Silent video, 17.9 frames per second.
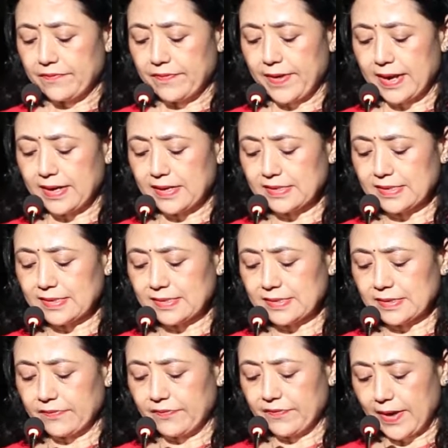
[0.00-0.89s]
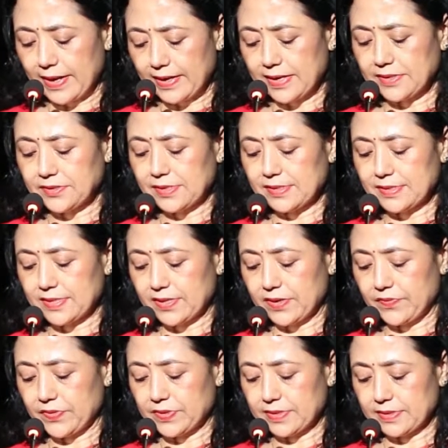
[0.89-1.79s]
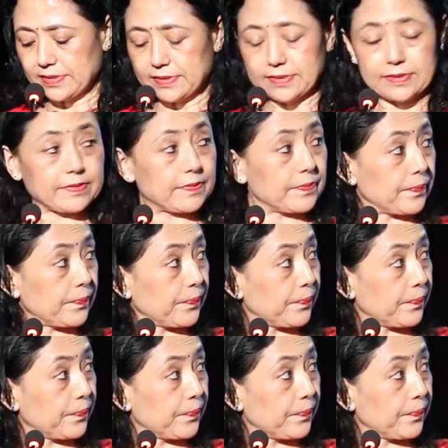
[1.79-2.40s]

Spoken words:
Financial services